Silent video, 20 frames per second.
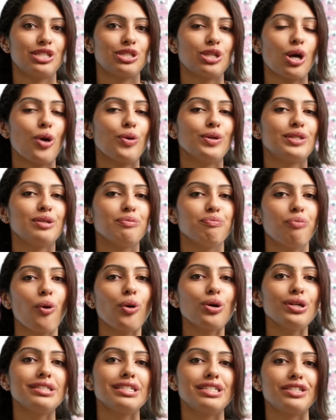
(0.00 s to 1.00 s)
So it's
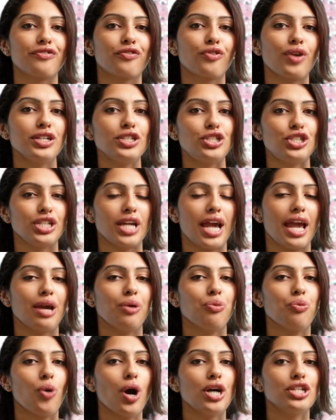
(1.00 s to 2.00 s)
important to
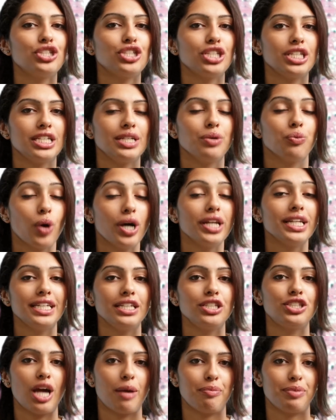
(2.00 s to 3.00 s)
differentiate what, what
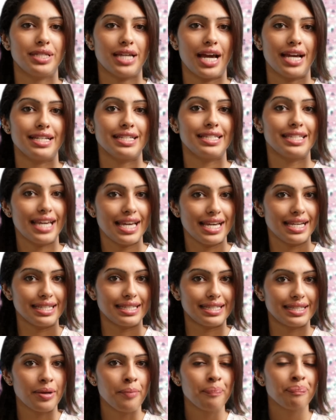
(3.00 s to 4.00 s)
each hepatitis
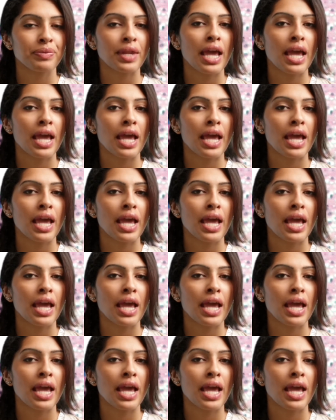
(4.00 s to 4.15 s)
is.